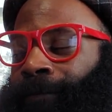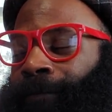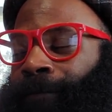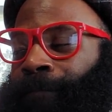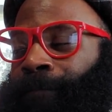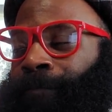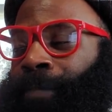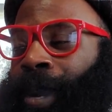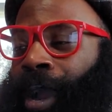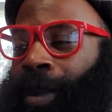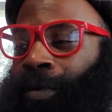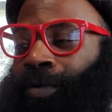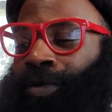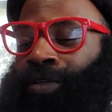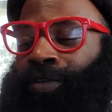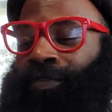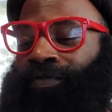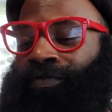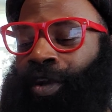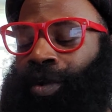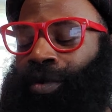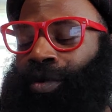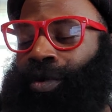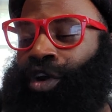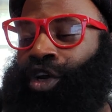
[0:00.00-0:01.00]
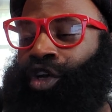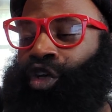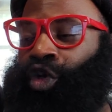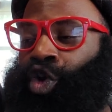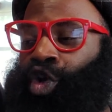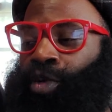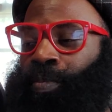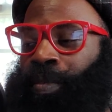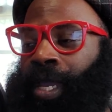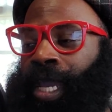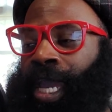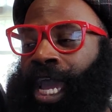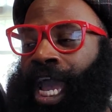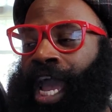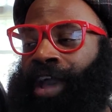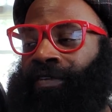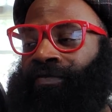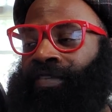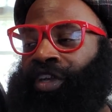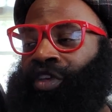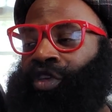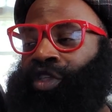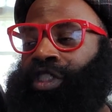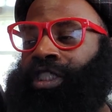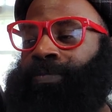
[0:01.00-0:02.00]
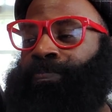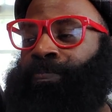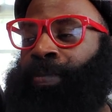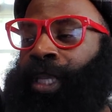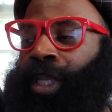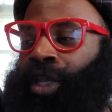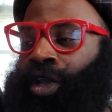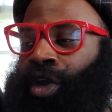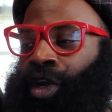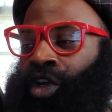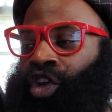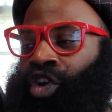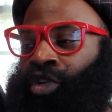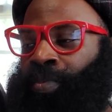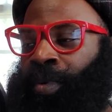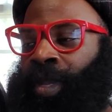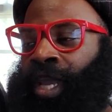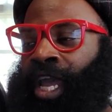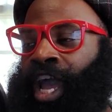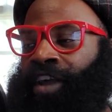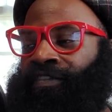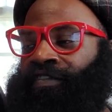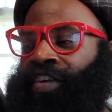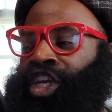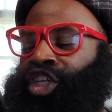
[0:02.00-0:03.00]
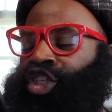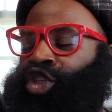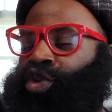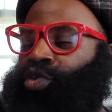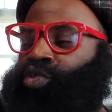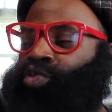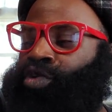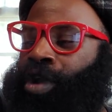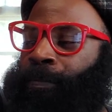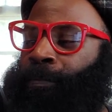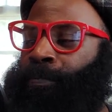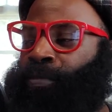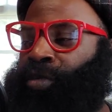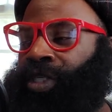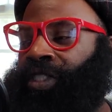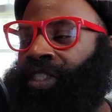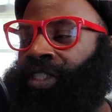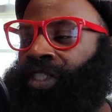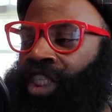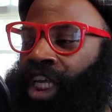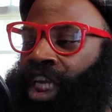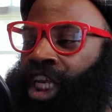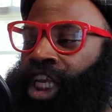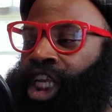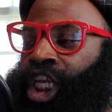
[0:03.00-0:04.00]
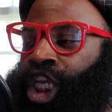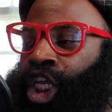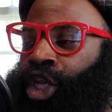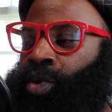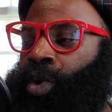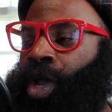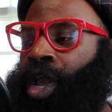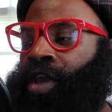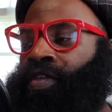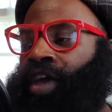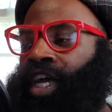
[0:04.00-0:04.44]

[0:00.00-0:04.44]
Power to vote on your behalf and to speak on your behalf and to represent you.